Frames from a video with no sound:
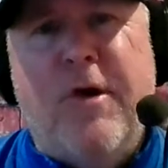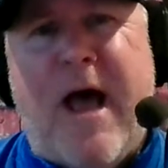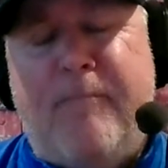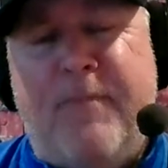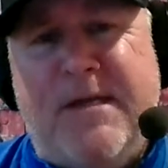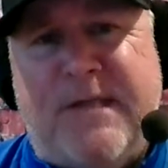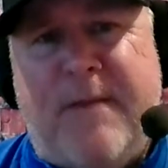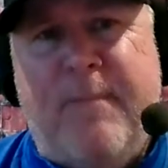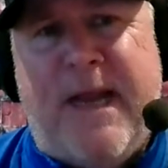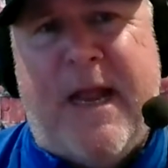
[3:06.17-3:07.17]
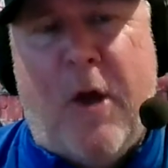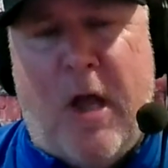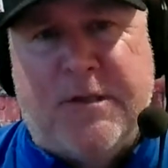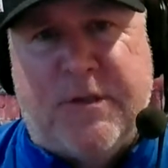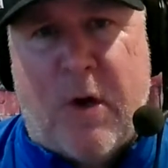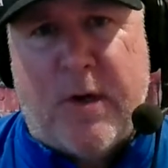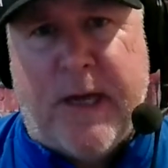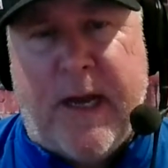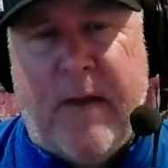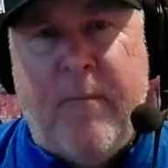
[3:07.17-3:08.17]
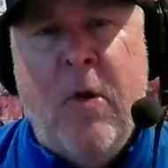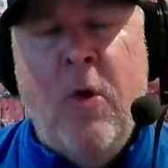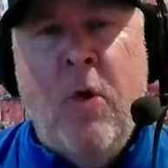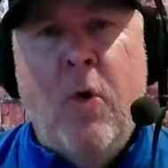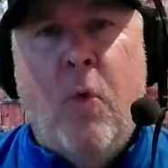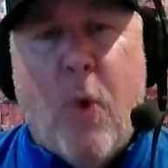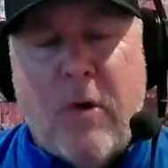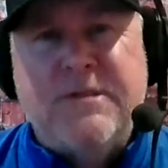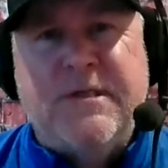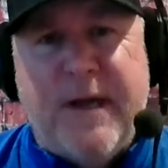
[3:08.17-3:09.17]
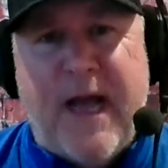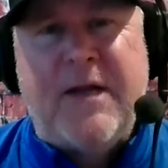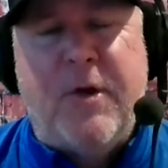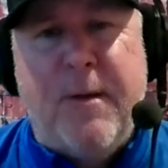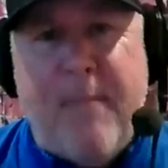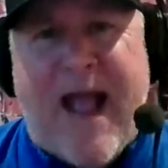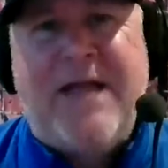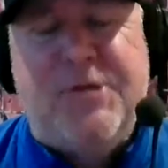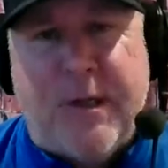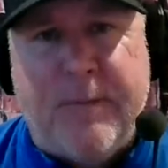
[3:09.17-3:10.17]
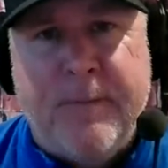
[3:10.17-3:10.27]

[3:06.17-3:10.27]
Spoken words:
up this NBA All-Star game worse than I could imagine.